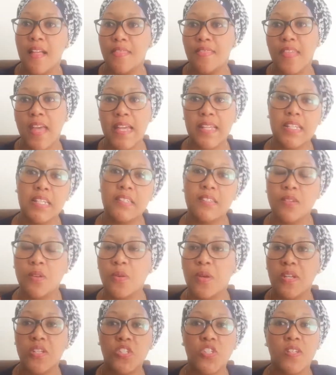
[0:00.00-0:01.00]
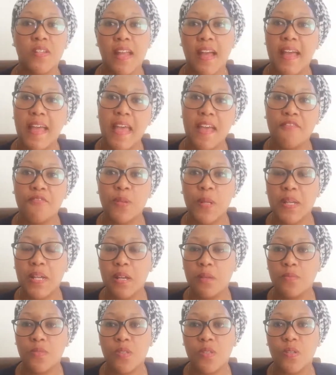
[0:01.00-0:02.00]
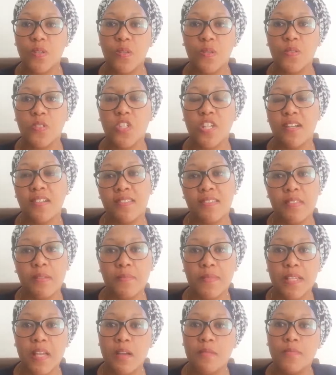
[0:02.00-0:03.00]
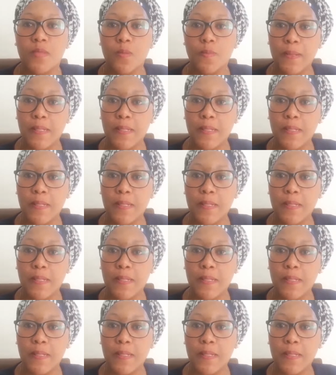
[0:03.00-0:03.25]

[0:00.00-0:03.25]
That is the question I have when it comes to the girl child sometimes.